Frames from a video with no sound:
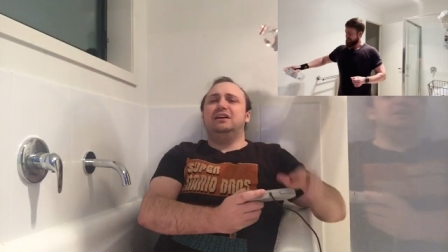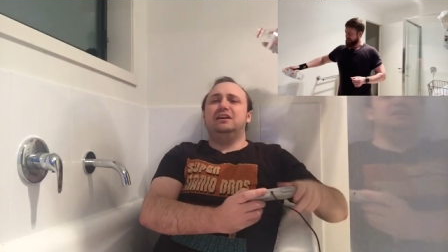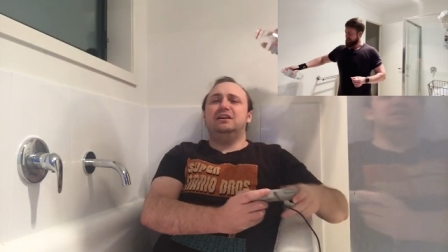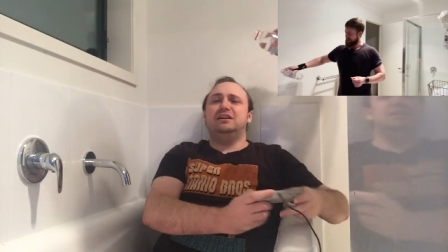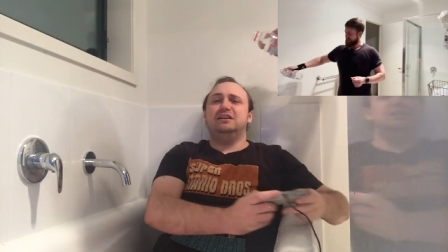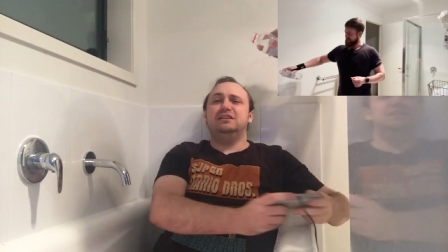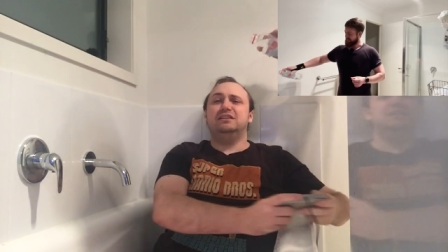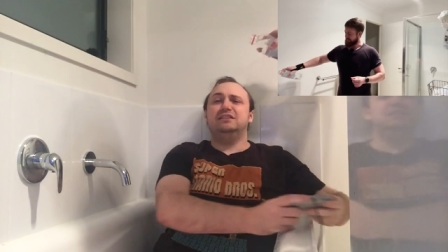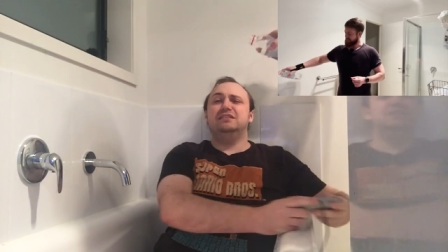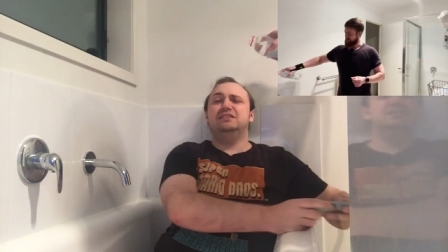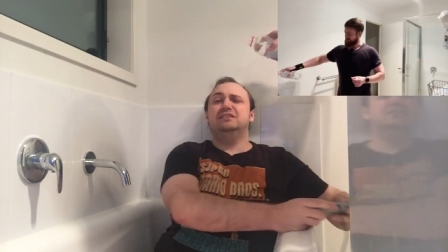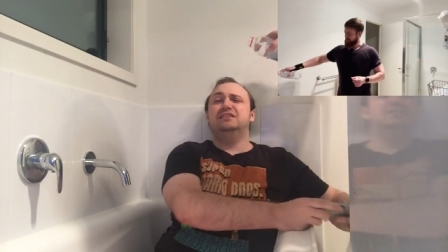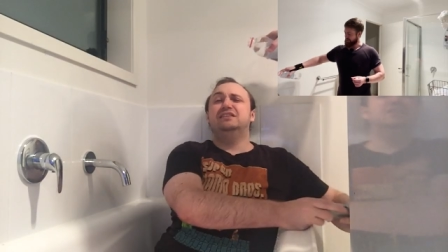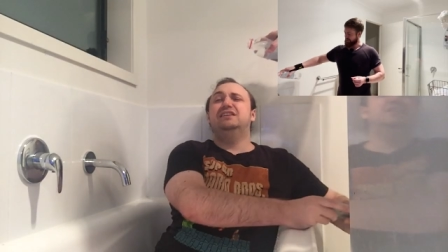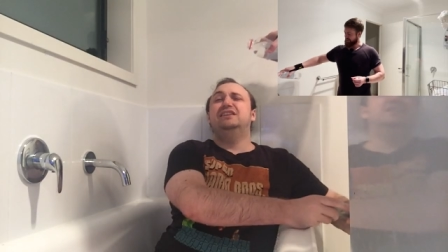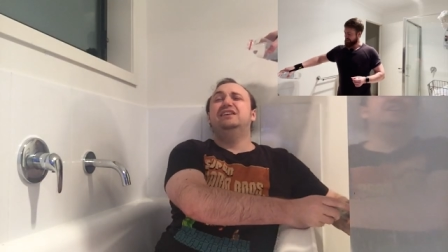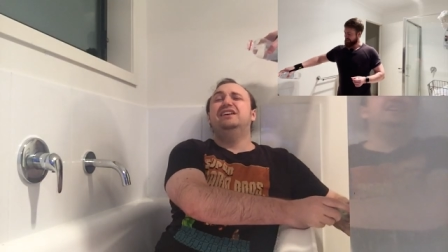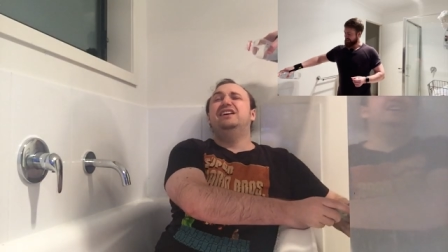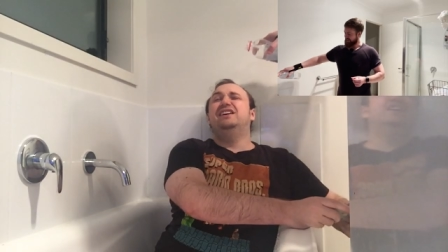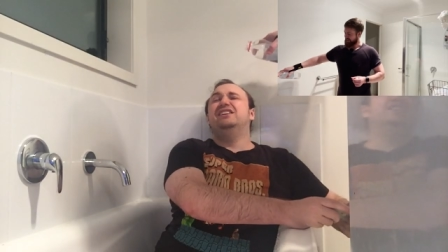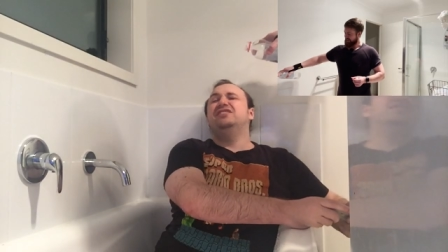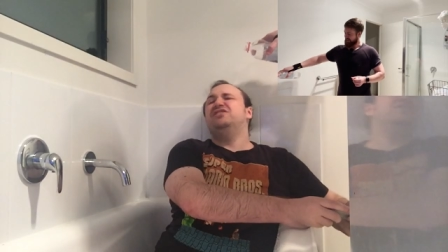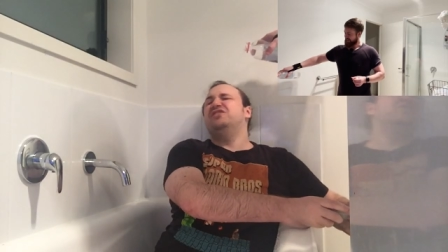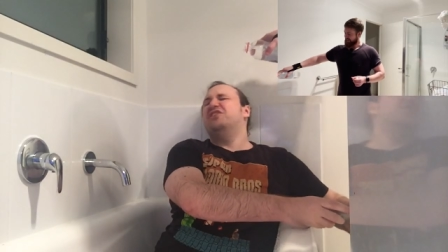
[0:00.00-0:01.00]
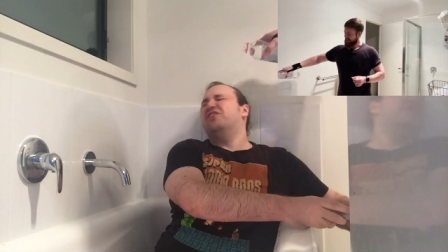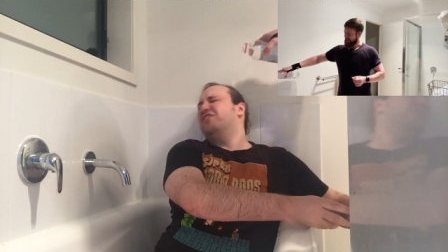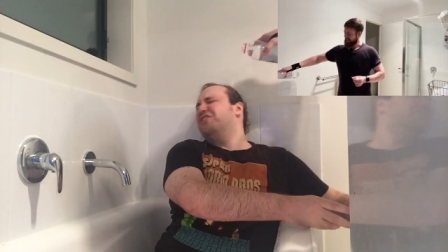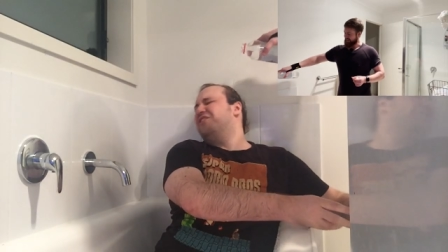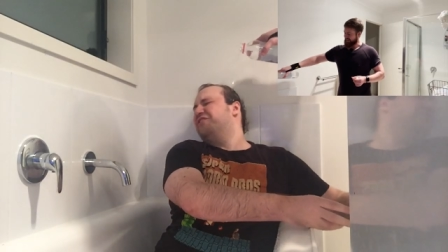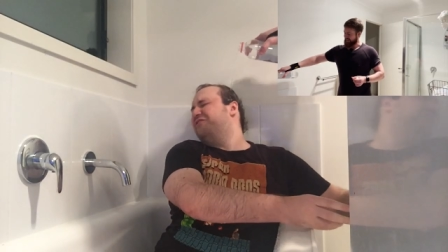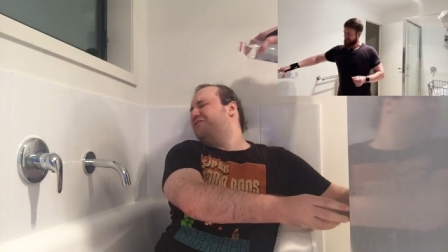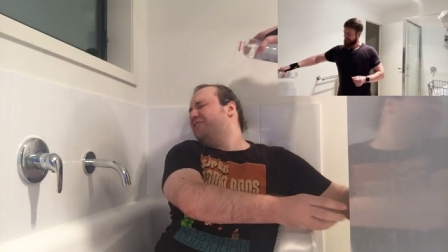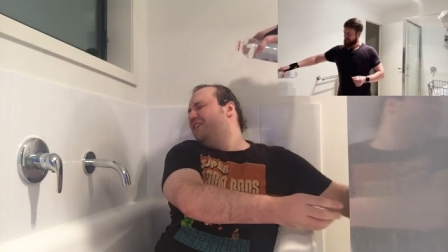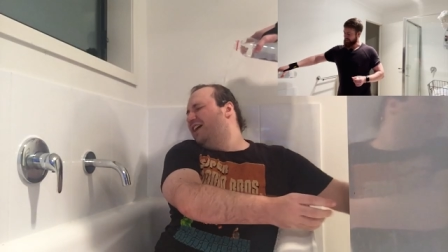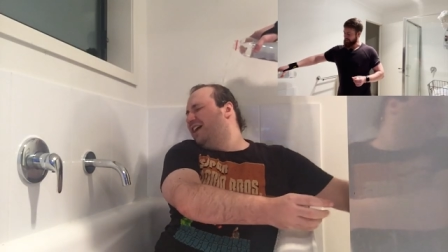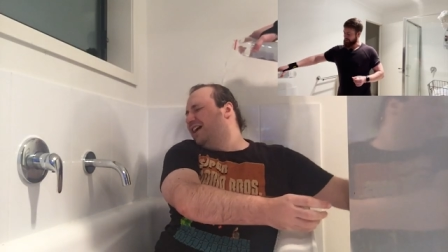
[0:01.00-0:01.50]
There's a boy.
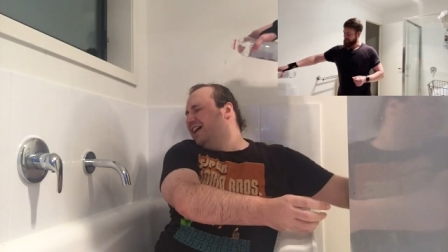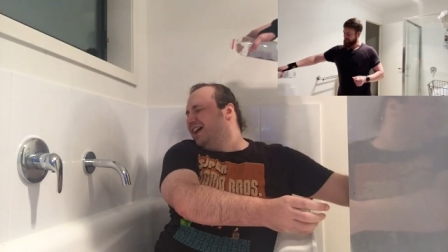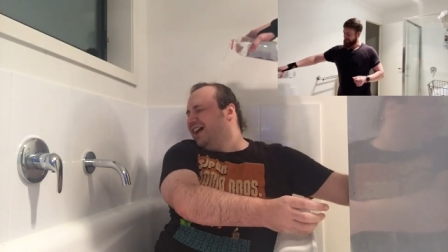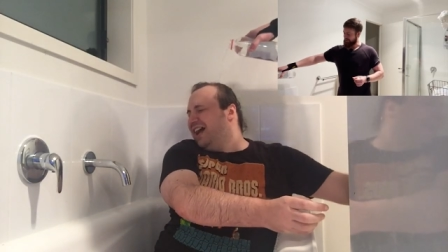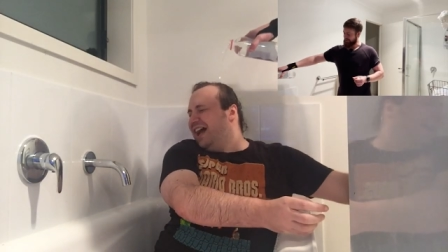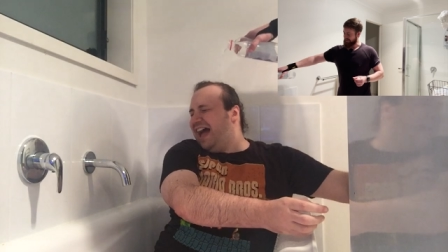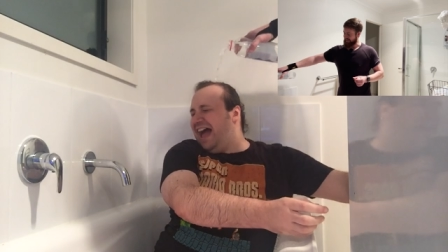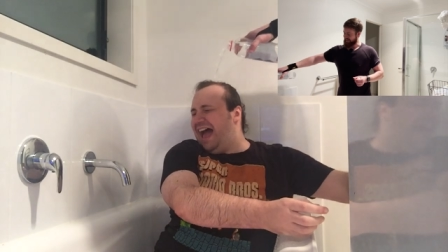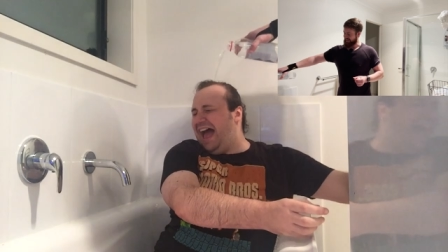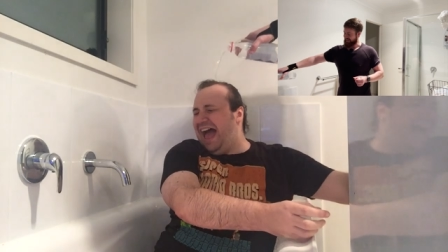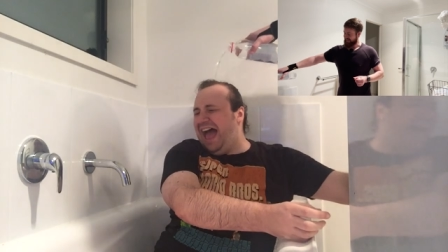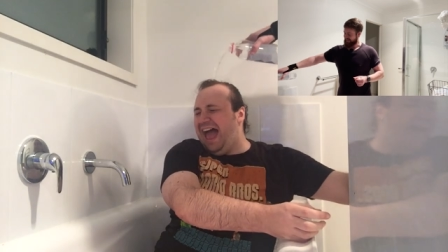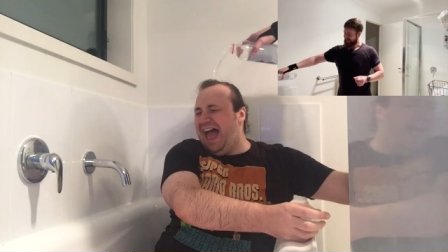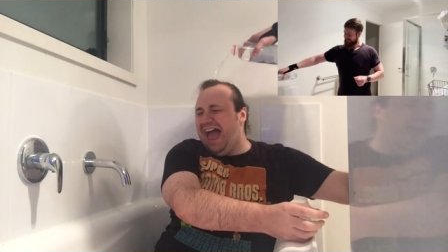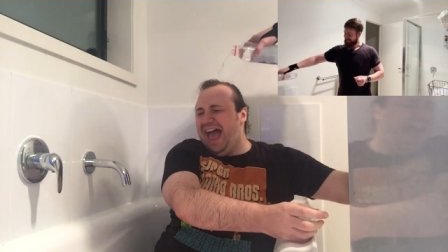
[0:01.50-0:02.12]
There's a boy.